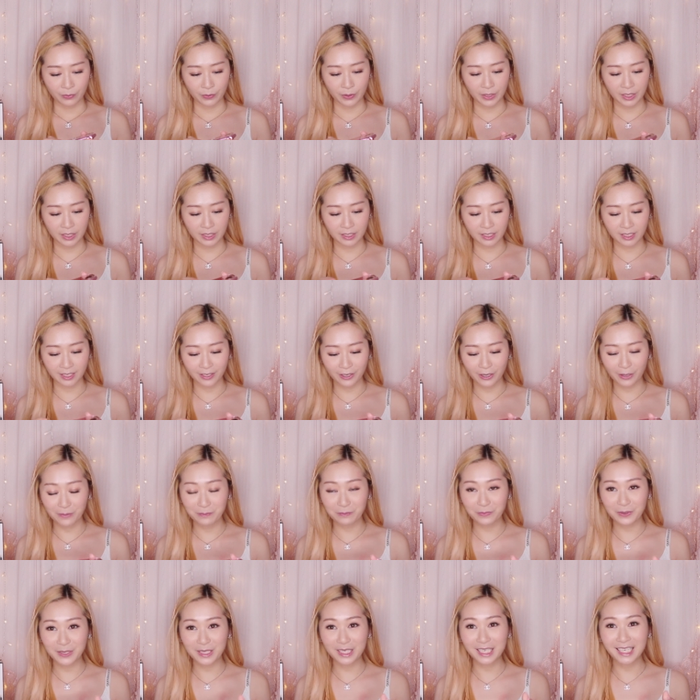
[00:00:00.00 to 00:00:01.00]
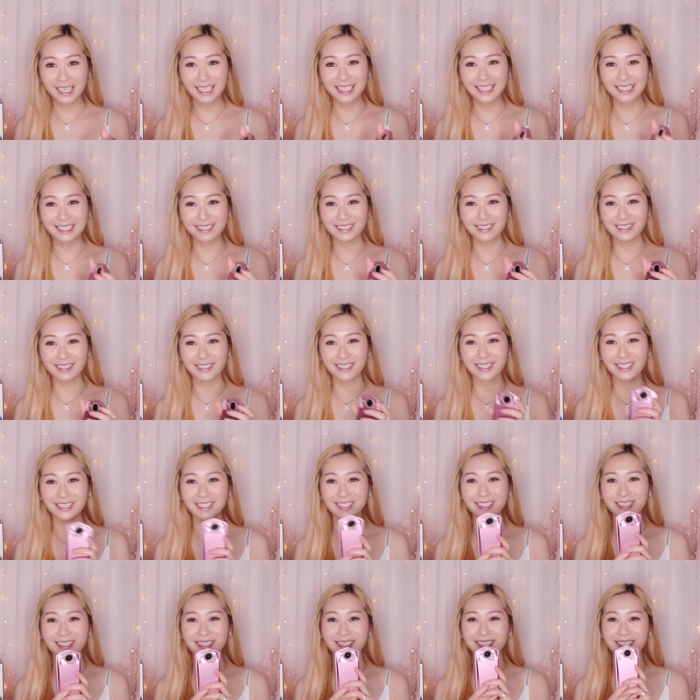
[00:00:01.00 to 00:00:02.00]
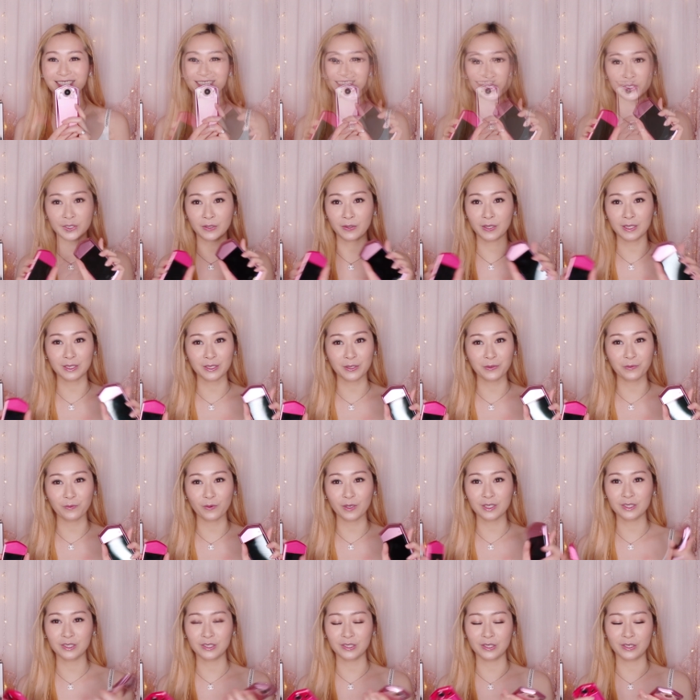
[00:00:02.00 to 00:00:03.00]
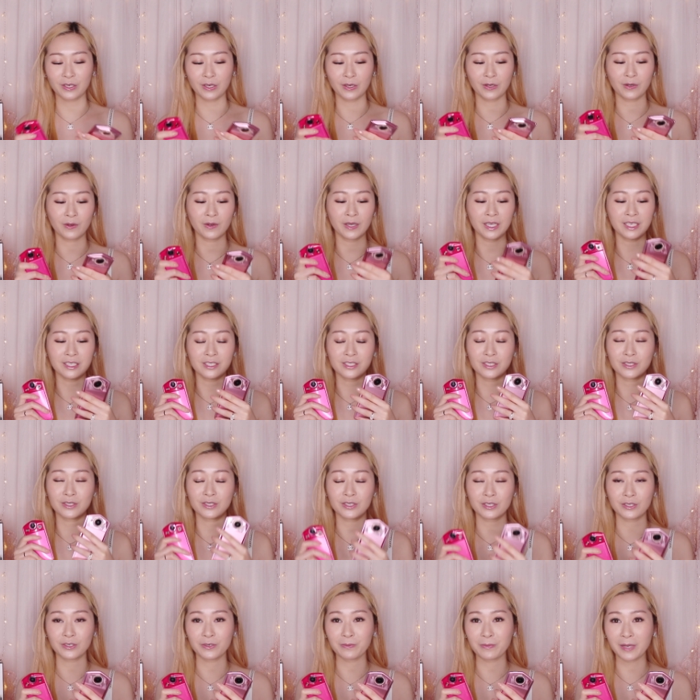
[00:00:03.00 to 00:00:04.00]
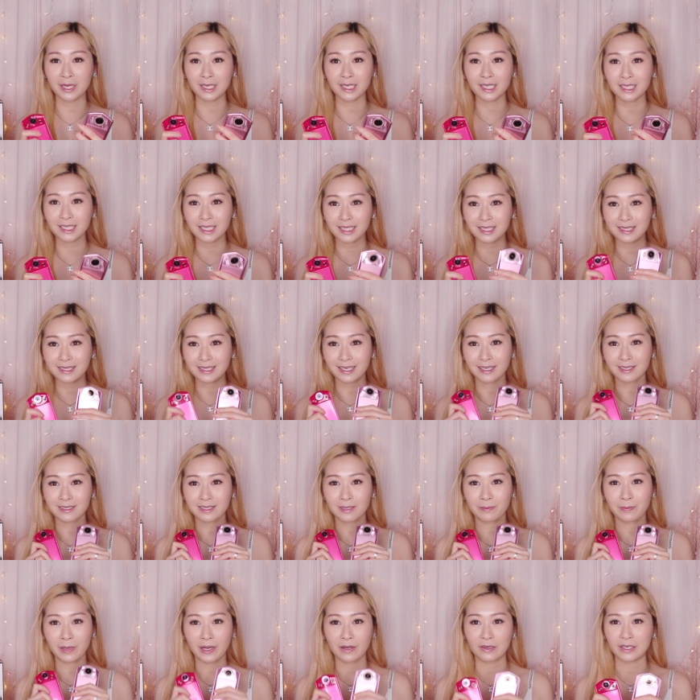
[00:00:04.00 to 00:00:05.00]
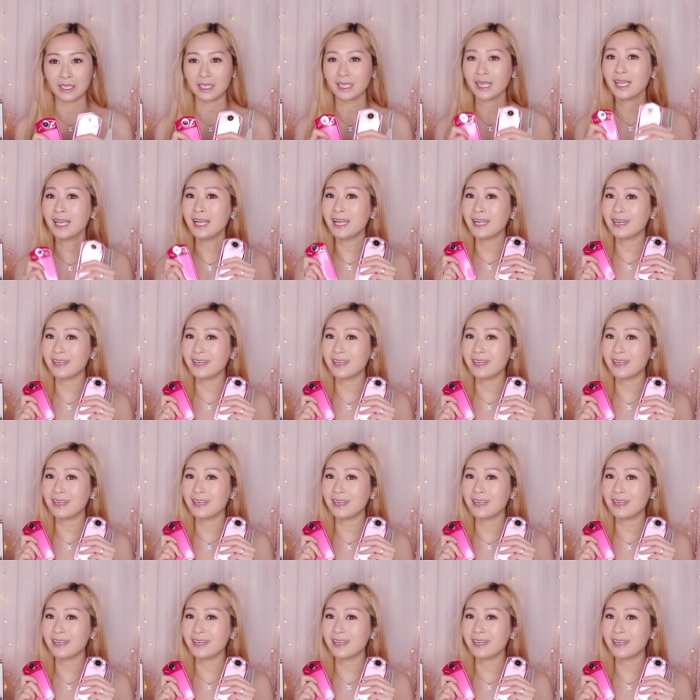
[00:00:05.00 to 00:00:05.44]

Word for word: pretty combination. So I don't want to go into too many details about it.